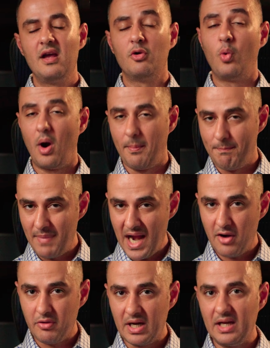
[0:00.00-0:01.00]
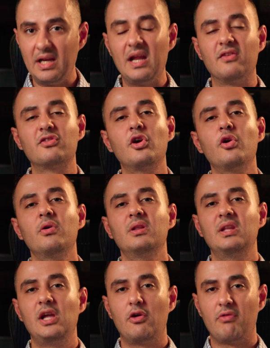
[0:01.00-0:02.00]
who are married is
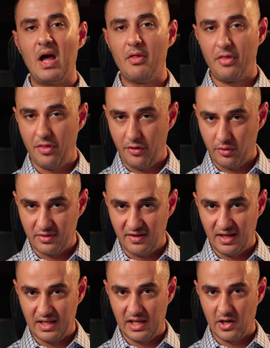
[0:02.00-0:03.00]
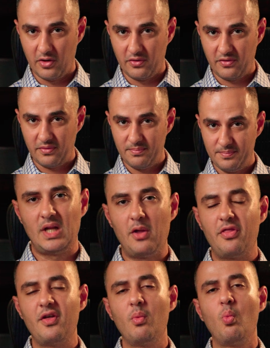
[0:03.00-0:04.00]
currently around 13 years. Now,
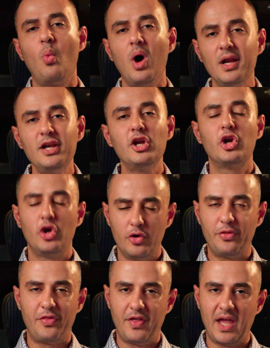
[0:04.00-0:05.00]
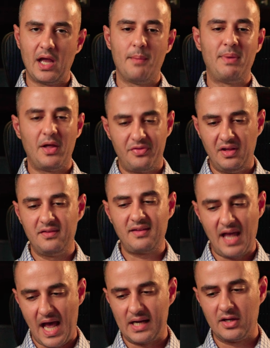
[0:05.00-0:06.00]
the one good thing about these
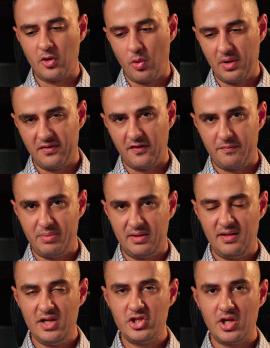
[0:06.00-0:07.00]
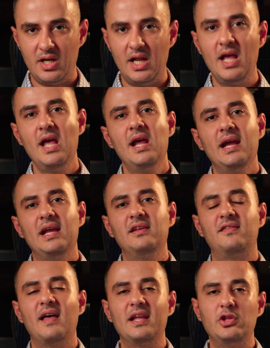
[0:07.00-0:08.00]
categories of petition
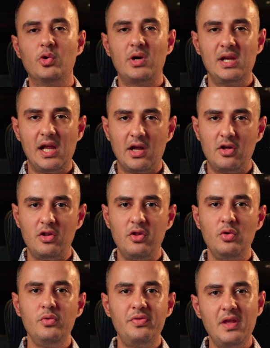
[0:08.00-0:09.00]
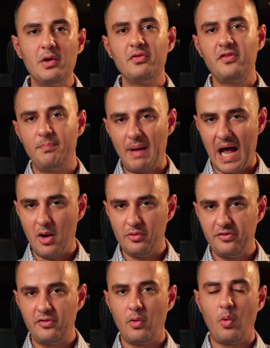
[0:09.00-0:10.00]
is that you can include their
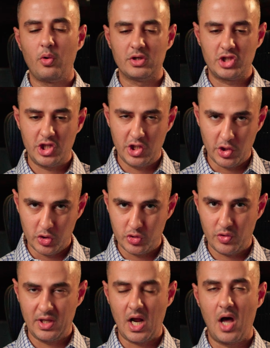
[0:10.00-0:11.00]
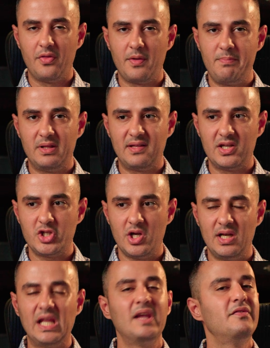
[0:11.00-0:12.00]
spouse or children on the
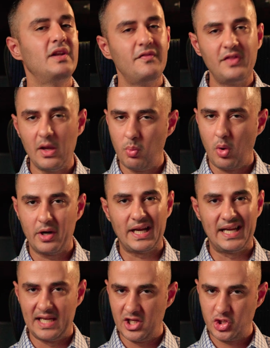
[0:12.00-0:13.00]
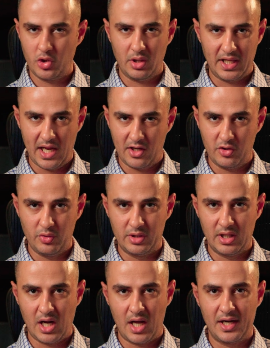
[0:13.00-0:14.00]
petition. Even if they weren't initially
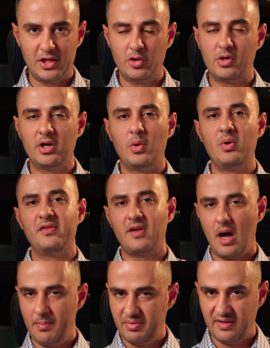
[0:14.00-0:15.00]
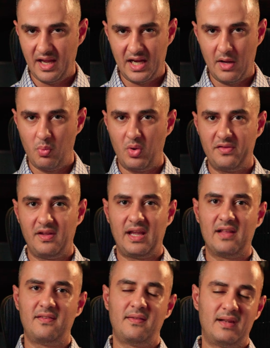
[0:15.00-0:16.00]
included on it, you could always update it once it gets to